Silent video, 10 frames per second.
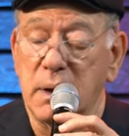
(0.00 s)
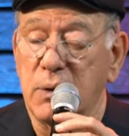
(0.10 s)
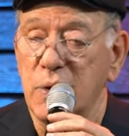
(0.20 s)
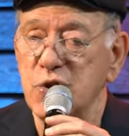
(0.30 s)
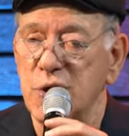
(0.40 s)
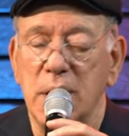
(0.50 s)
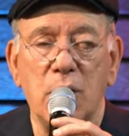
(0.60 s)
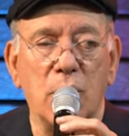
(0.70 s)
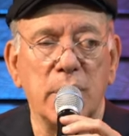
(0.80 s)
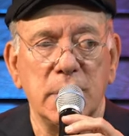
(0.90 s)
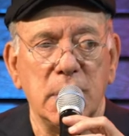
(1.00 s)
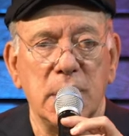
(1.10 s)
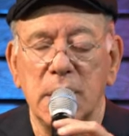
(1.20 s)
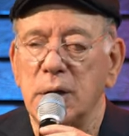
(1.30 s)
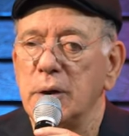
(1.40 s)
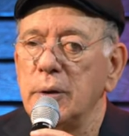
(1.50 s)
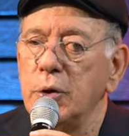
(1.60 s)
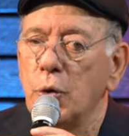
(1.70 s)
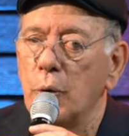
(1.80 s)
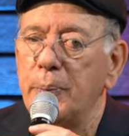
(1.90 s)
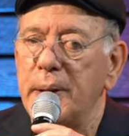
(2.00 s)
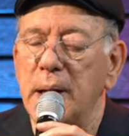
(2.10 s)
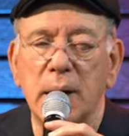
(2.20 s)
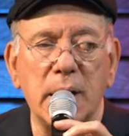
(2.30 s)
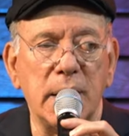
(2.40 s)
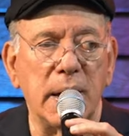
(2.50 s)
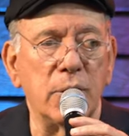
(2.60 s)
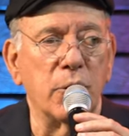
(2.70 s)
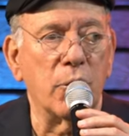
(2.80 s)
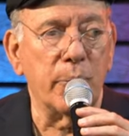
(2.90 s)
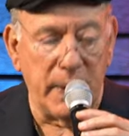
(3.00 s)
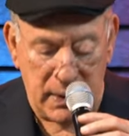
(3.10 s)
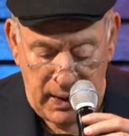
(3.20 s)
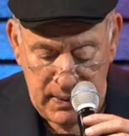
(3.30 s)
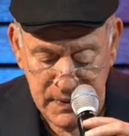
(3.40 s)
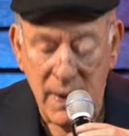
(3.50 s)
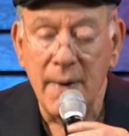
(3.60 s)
Christian or in the European and the Hindu-European names,